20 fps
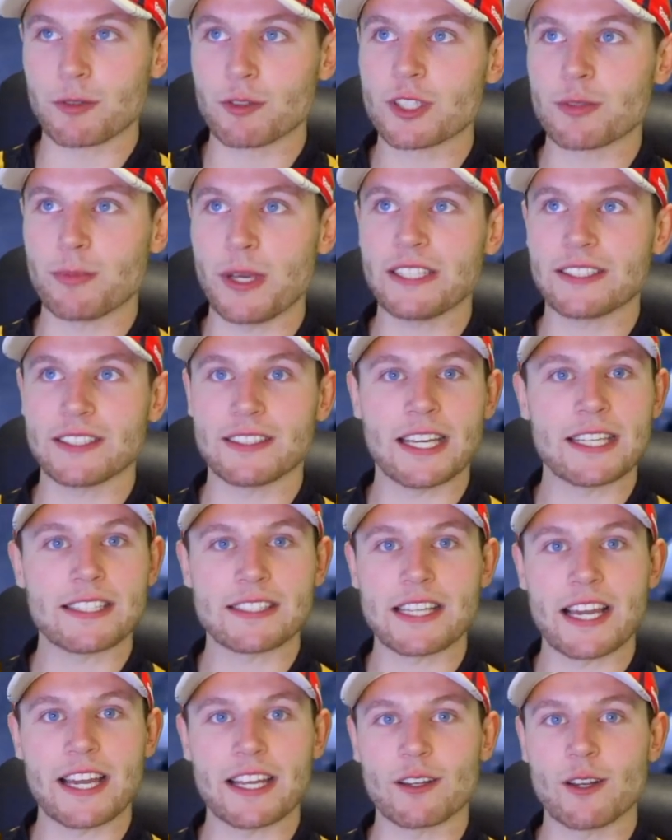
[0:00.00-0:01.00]
respecting that
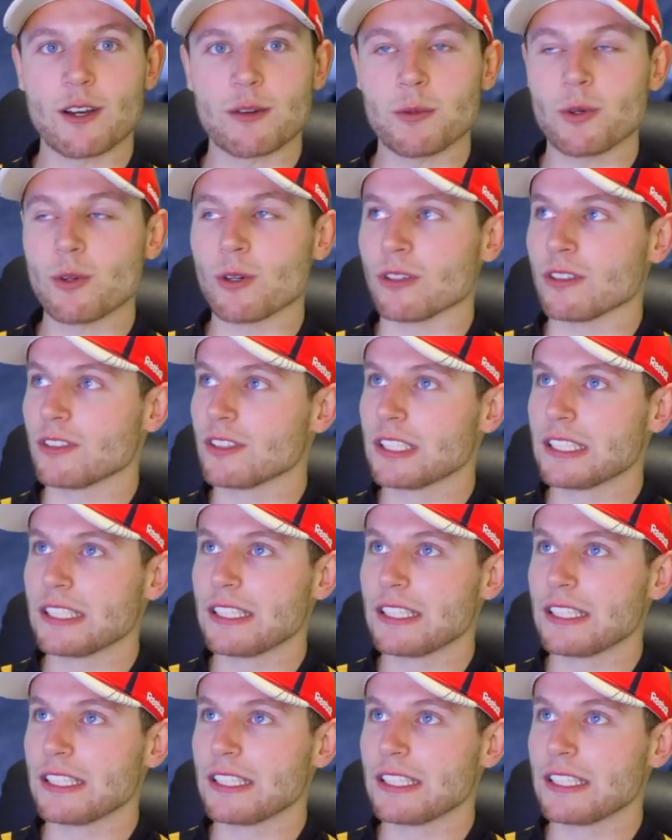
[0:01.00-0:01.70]
saying a lot more.